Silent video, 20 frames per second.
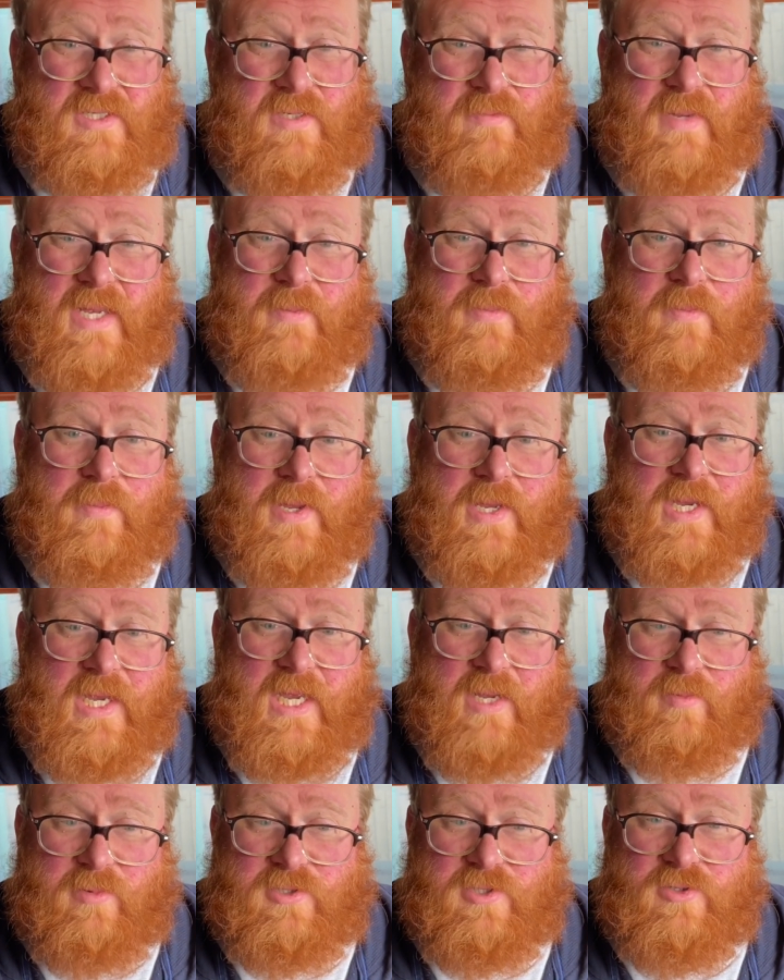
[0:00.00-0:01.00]
to maybe being
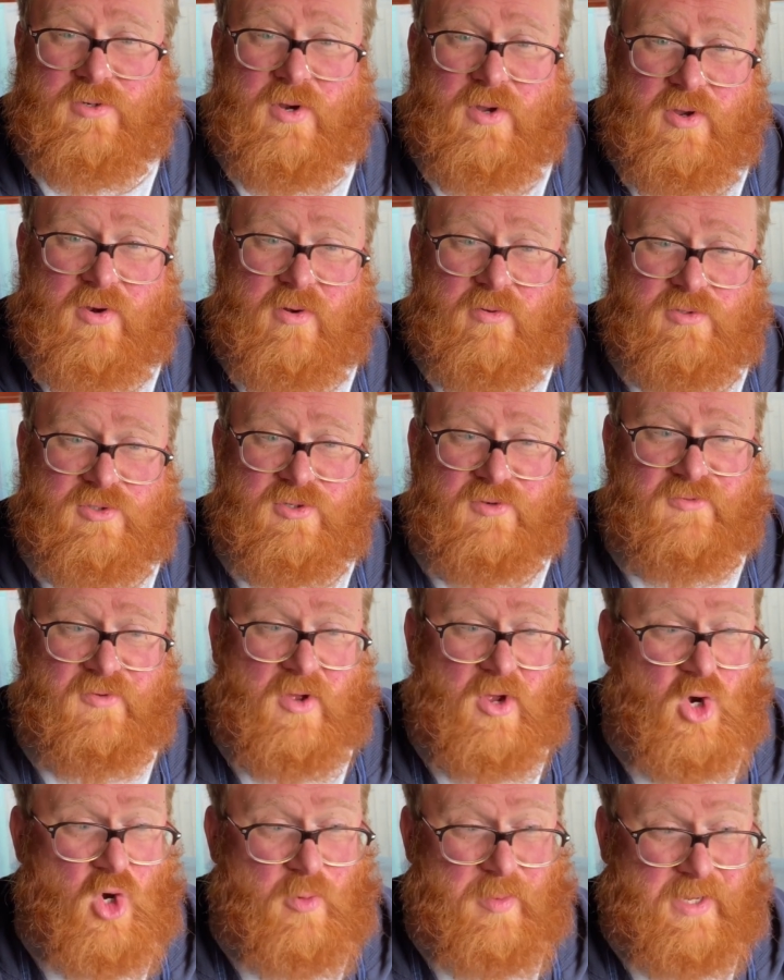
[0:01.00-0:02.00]
able to grow your own stuff
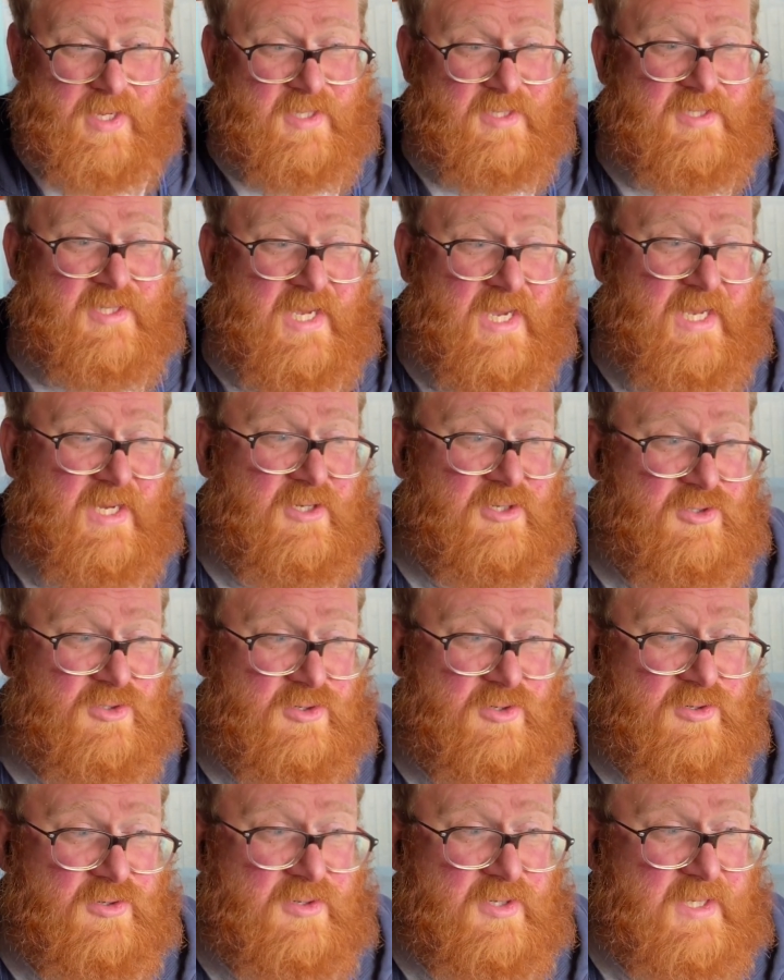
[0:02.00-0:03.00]
at home in containers
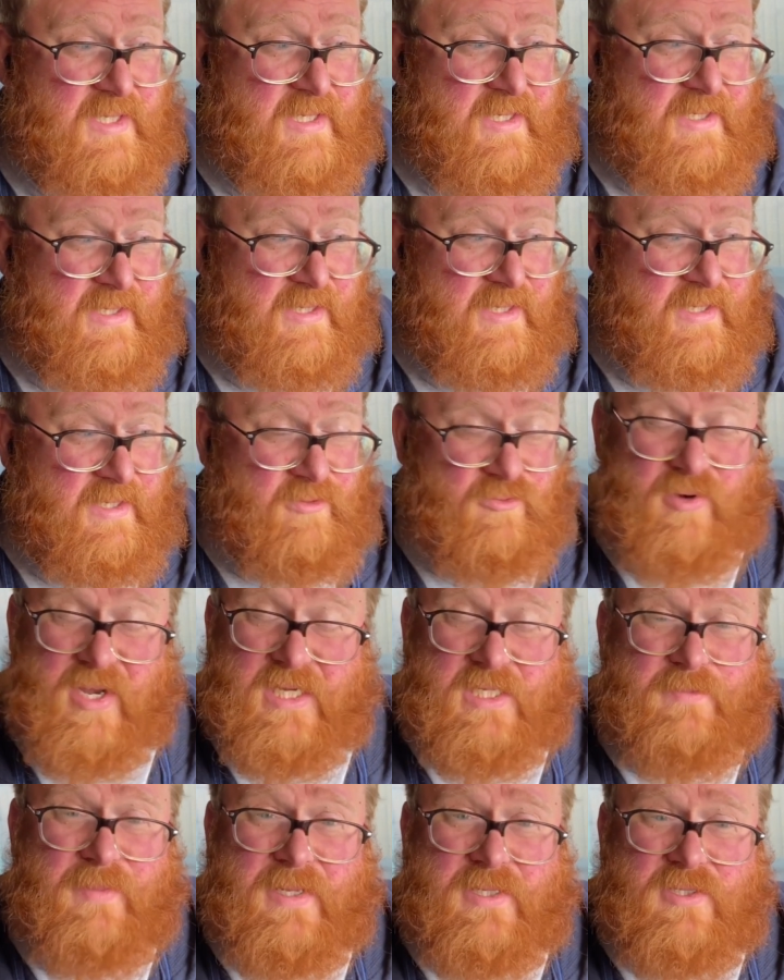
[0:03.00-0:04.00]
or in
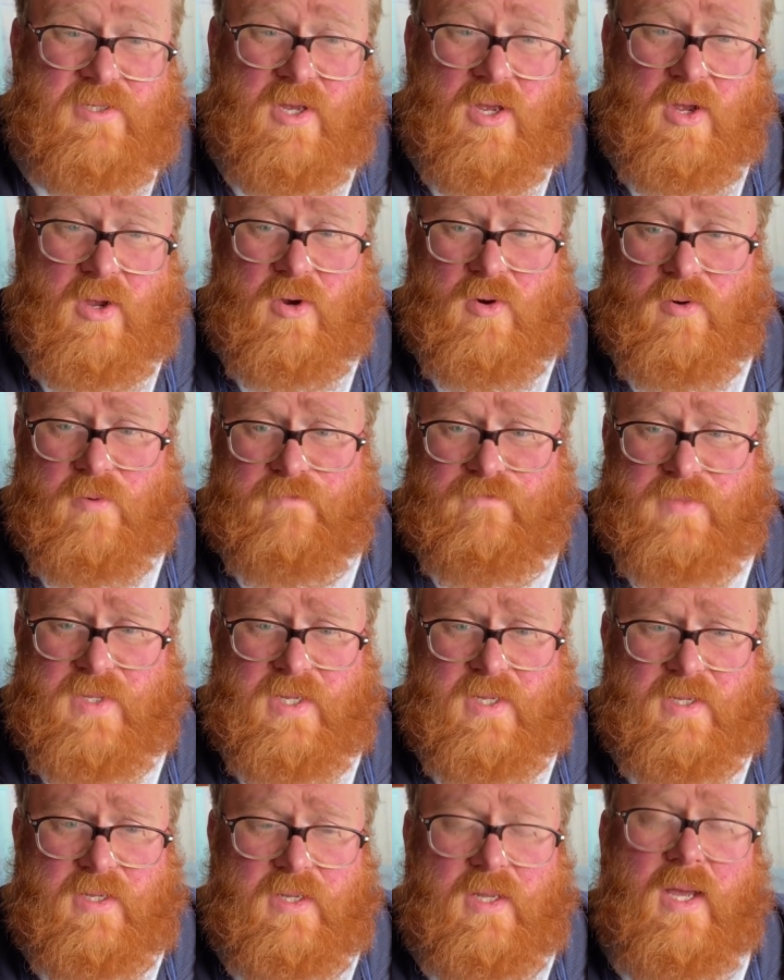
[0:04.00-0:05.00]
raised beds at home,
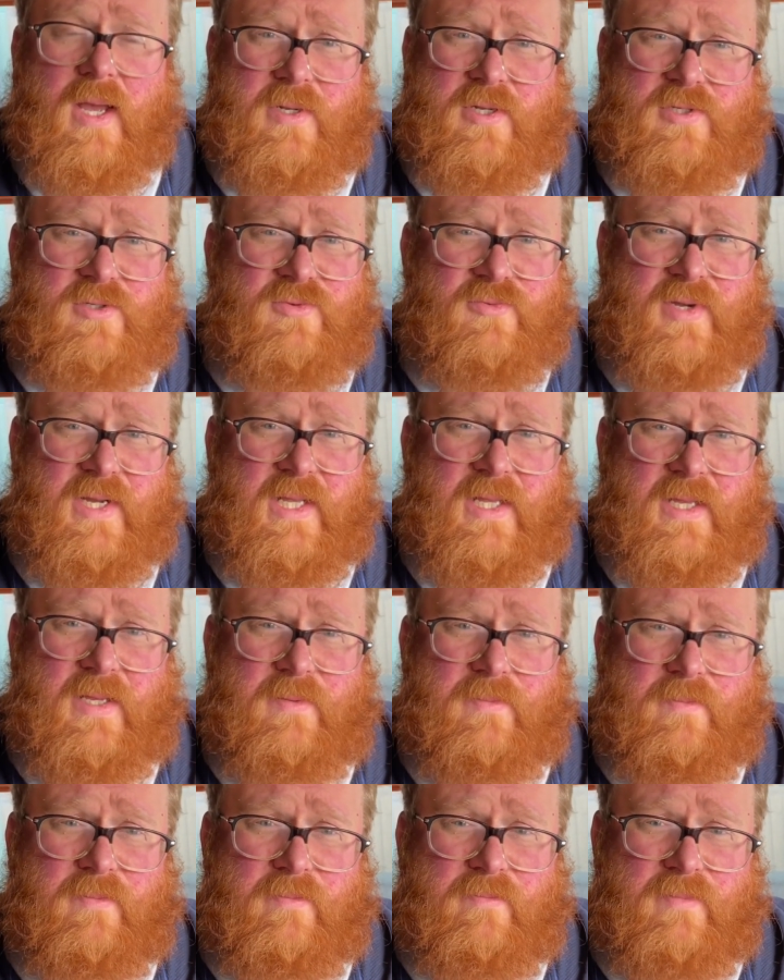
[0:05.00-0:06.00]
it doesn't
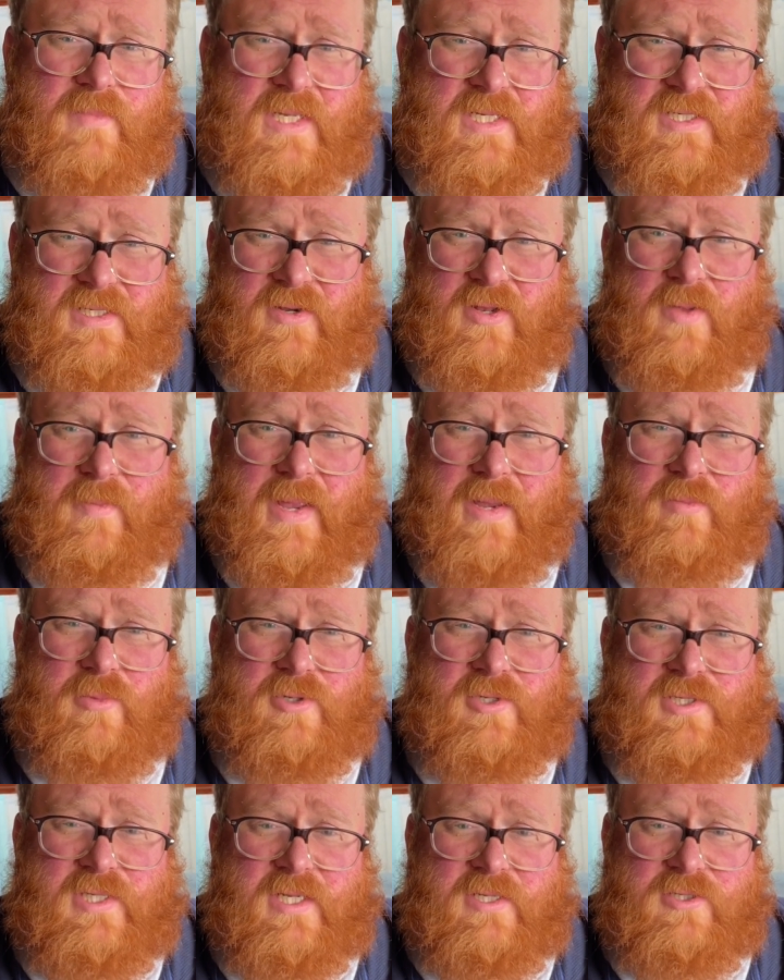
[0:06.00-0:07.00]
really necessarily make
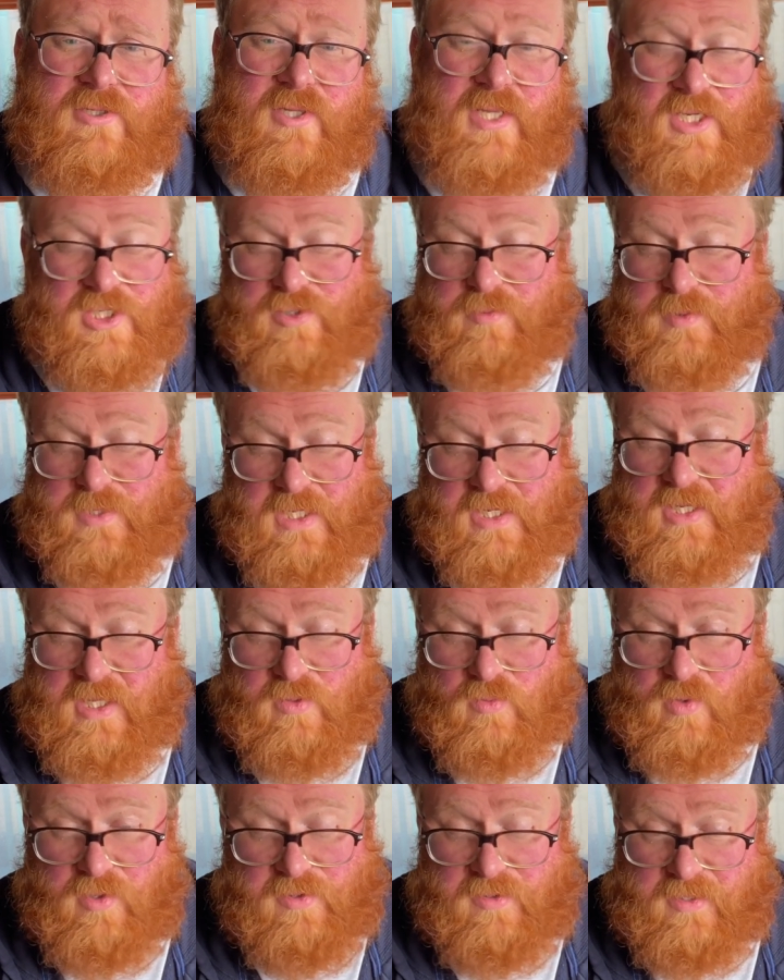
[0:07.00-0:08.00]
much sense unless you
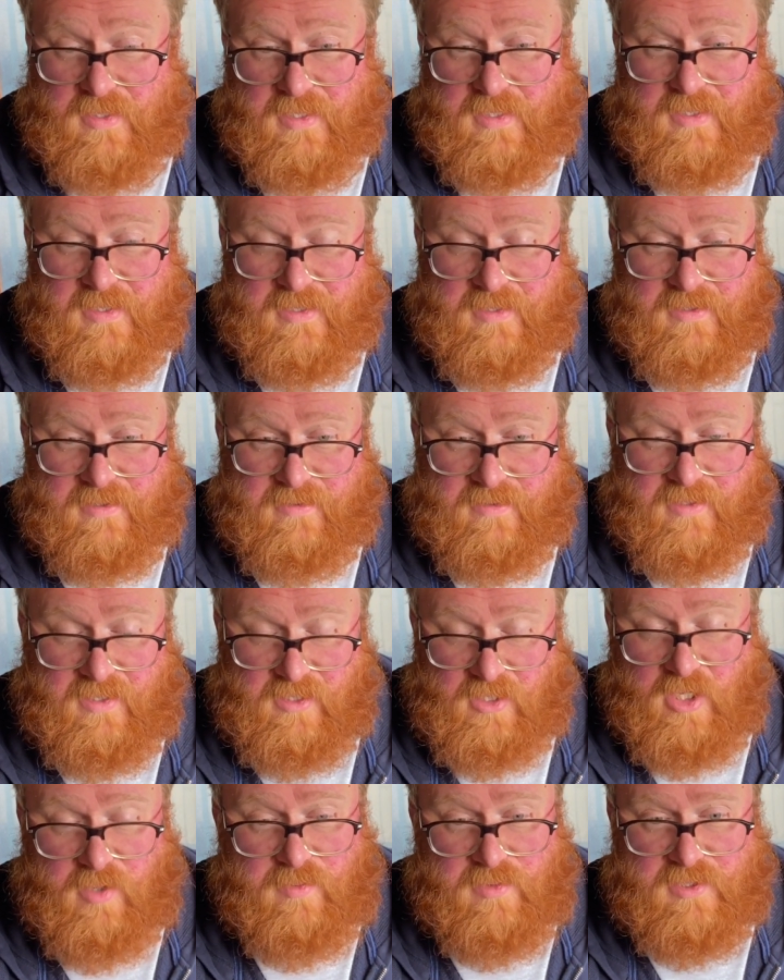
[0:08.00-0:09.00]
particularly want the
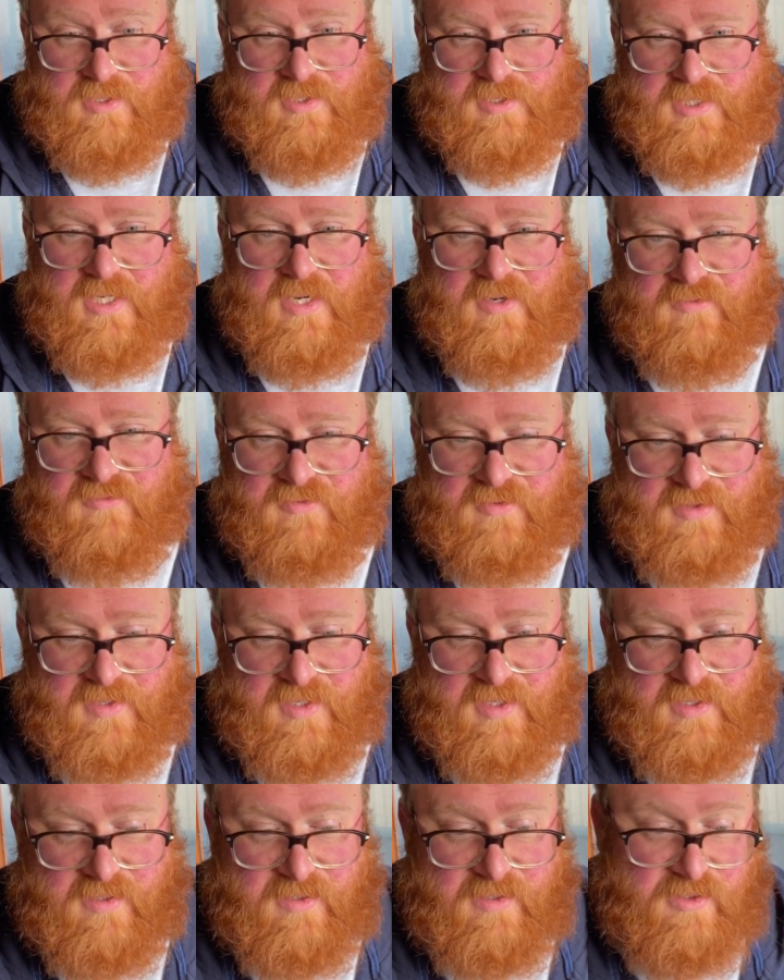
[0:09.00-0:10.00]
allotment site for
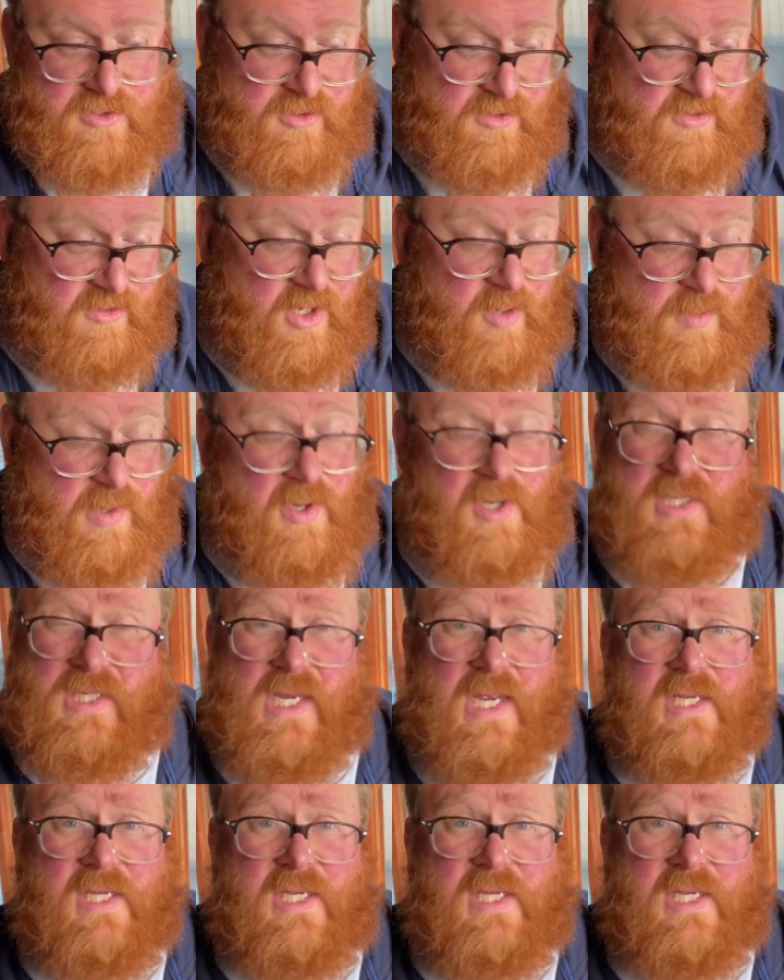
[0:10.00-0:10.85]
the sort of community